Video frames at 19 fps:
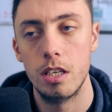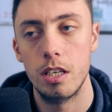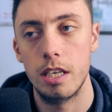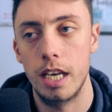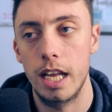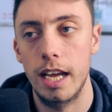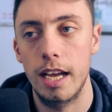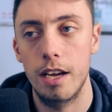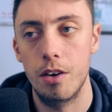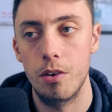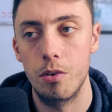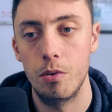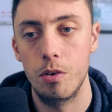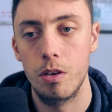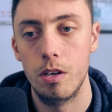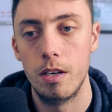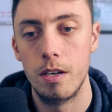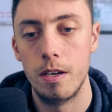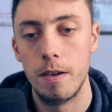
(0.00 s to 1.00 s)
Now,
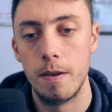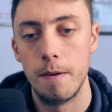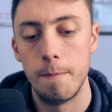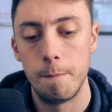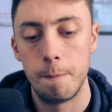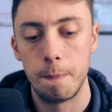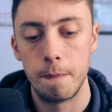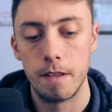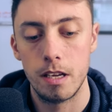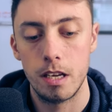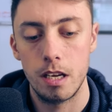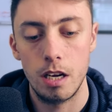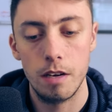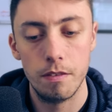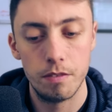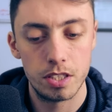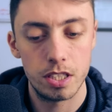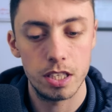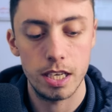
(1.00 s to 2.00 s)

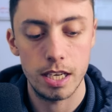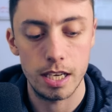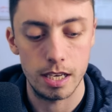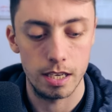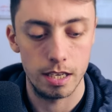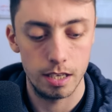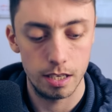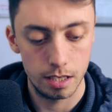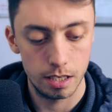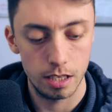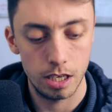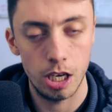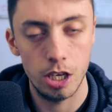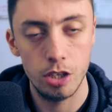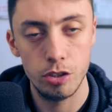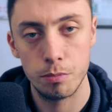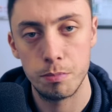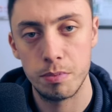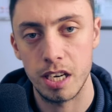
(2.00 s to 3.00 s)
obviously one
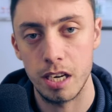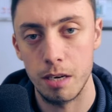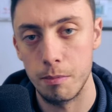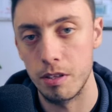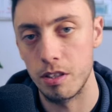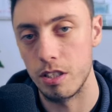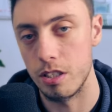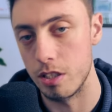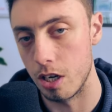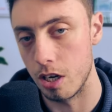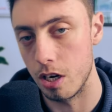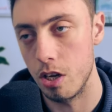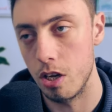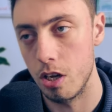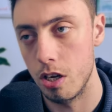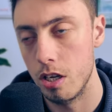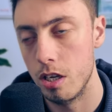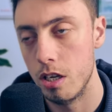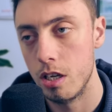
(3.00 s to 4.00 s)
hundred percent a month is a
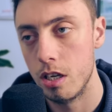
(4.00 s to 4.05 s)
lot.